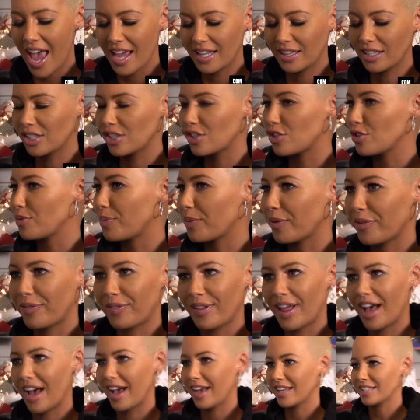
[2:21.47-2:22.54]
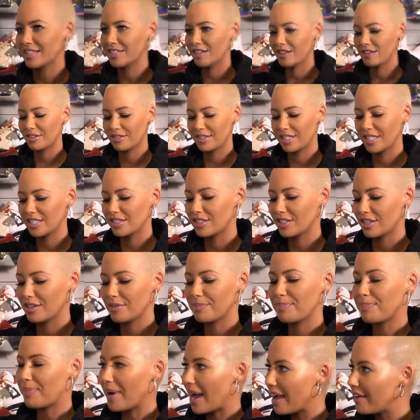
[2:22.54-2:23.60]
and look super fly. So these are
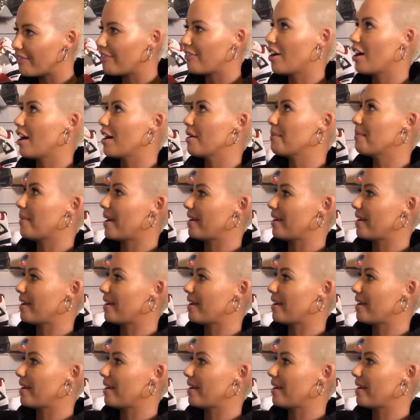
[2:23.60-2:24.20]
by far